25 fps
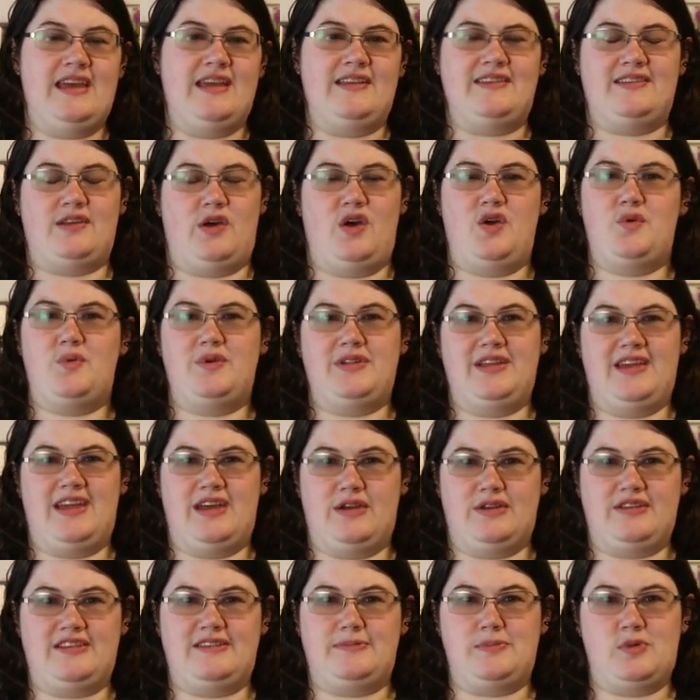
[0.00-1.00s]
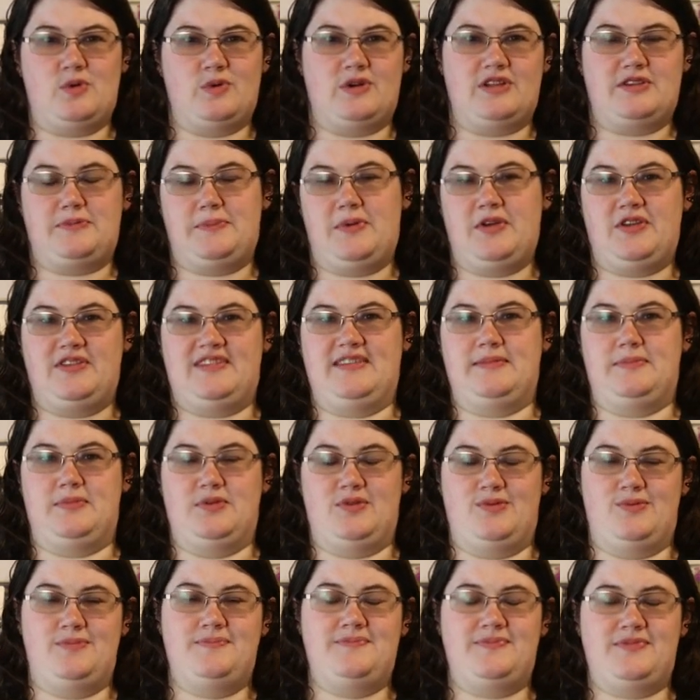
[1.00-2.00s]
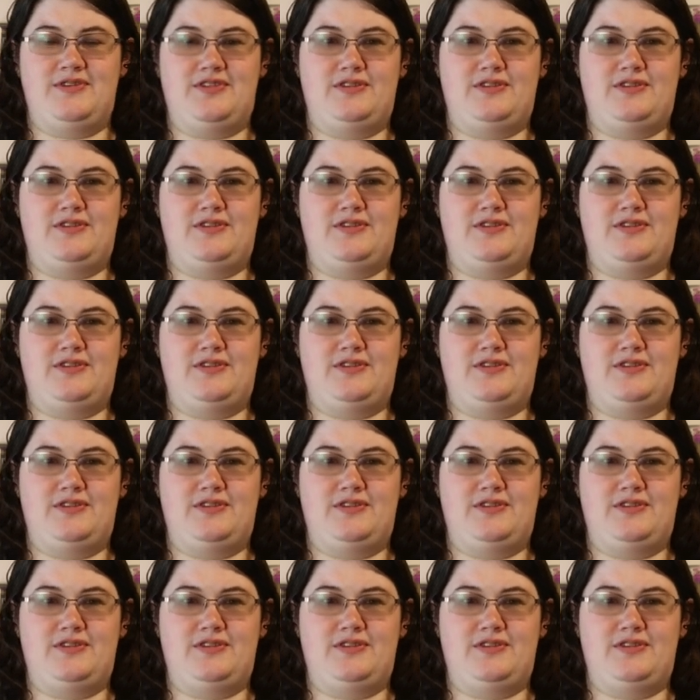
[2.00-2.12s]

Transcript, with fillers: So I want to go as small as possible.